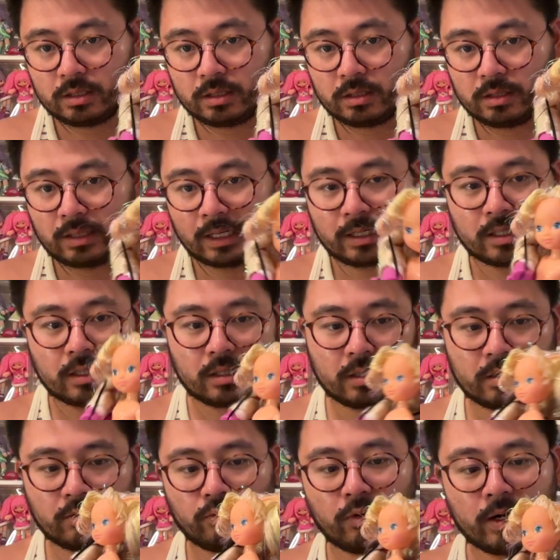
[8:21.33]
Like,
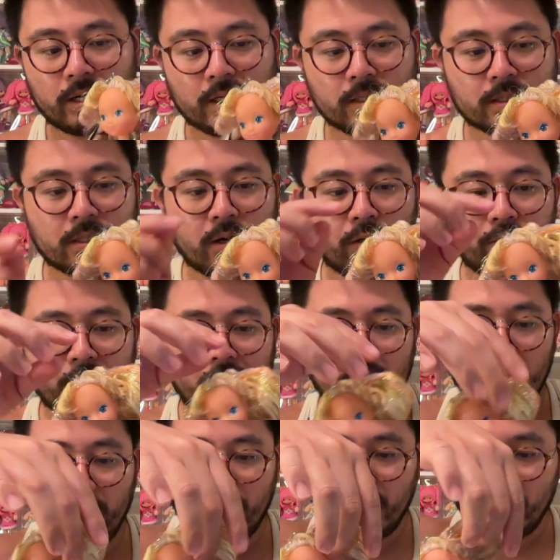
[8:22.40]
what is going
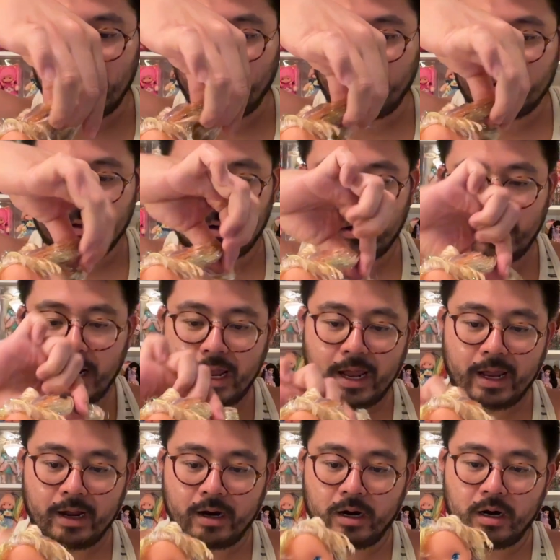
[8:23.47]
on with her
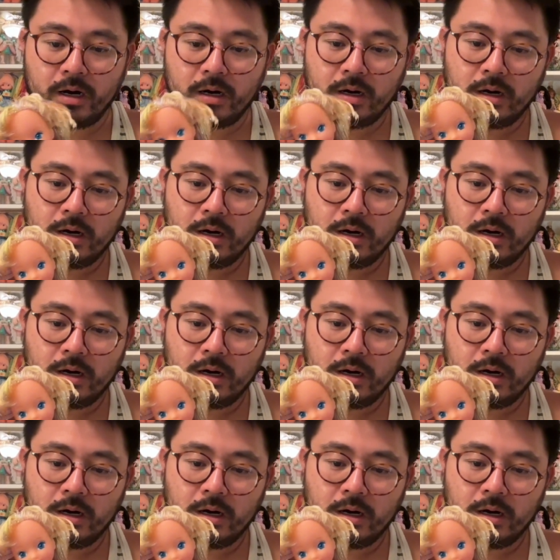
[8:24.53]
hair?